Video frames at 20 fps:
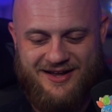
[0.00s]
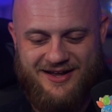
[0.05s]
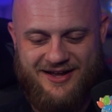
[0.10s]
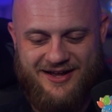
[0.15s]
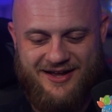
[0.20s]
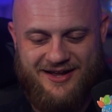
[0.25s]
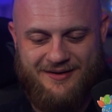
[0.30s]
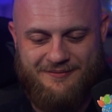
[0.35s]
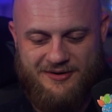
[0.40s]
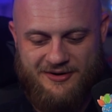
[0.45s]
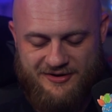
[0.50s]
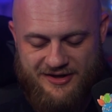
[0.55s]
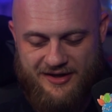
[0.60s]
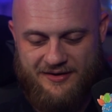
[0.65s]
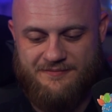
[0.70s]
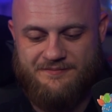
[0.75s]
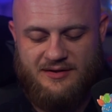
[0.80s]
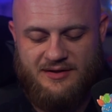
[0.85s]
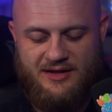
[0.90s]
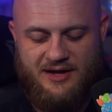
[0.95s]
Okay,
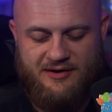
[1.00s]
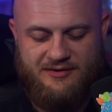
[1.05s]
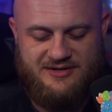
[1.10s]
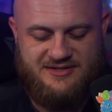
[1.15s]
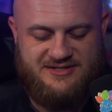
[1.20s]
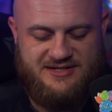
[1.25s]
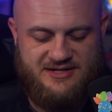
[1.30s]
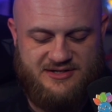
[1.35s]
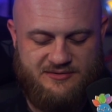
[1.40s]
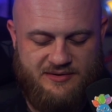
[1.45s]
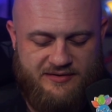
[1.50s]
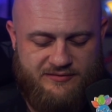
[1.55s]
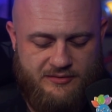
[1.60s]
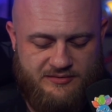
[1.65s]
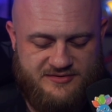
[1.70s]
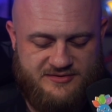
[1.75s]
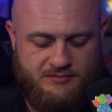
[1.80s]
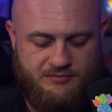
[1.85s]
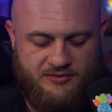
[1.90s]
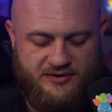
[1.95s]
guaranteed. Do I have
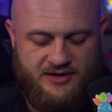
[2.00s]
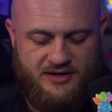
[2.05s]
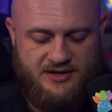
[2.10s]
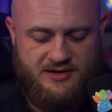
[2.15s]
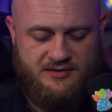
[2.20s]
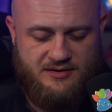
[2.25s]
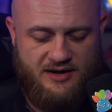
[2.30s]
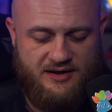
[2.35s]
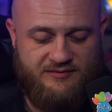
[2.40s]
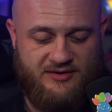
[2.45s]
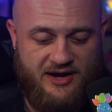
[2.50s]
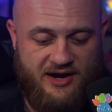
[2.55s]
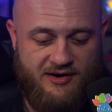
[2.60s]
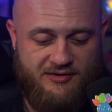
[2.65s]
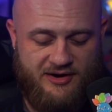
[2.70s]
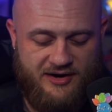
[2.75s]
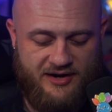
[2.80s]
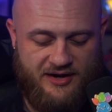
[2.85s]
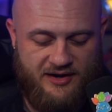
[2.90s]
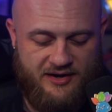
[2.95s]
a Sabrina? I have an
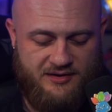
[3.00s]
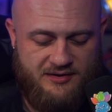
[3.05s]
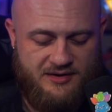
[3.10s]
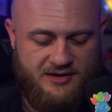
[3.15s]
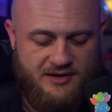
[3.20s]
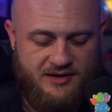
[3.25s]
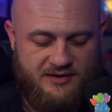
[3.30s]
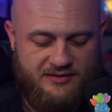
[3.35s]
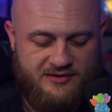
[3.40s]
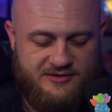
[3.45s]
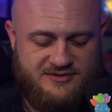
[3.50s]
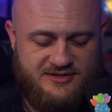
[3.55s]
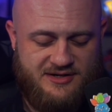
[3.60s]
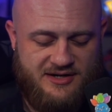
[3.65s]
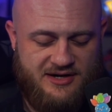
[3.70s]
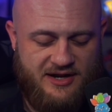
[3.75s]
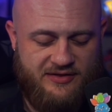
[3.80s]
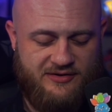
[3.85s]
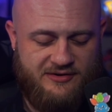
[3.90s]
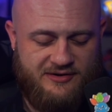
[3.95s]
Erica. There's
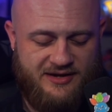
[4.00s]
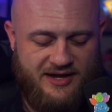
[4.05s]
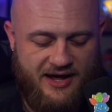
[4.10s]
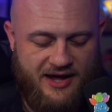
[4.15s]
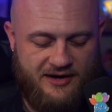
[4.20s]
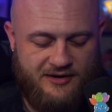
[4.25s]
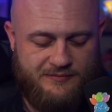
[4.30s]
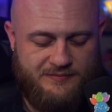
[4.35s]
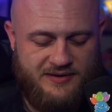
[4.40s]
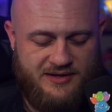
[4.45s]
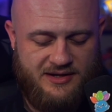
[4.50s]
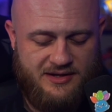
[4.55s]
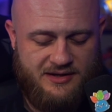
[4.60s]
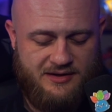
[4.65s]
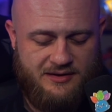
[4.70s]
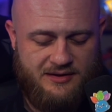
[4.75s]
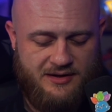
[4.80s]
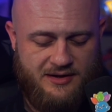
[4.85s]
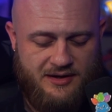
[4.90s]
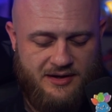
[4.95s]
another Caterpie.